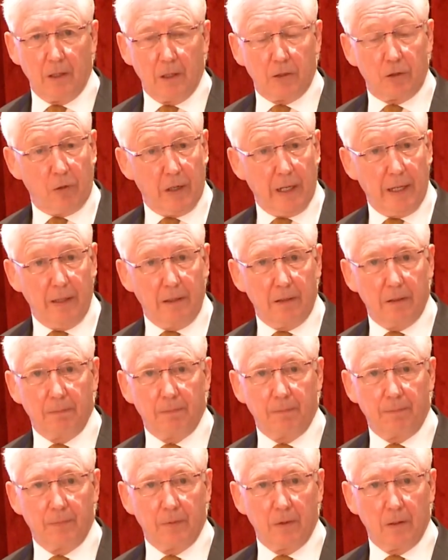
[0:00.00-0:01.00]
trade,
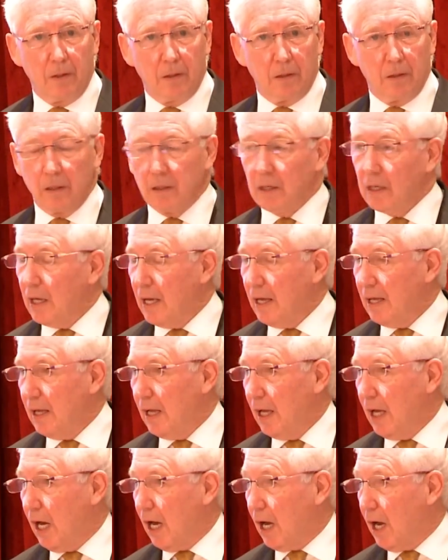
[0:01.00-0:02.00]

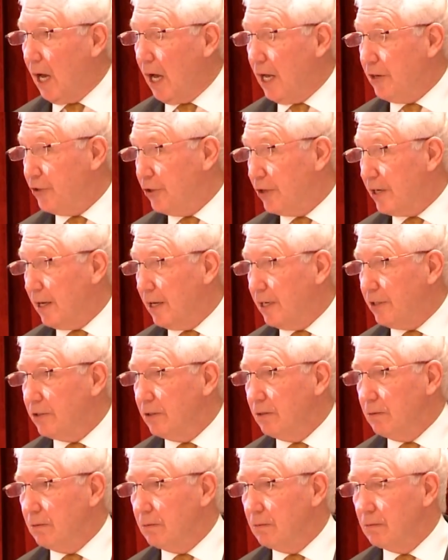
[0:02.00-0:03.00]

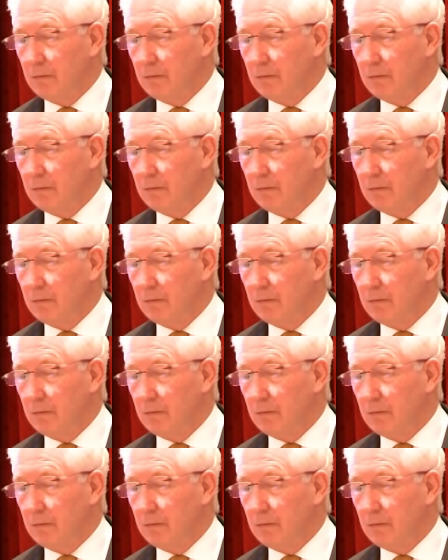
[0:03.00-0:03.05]
education,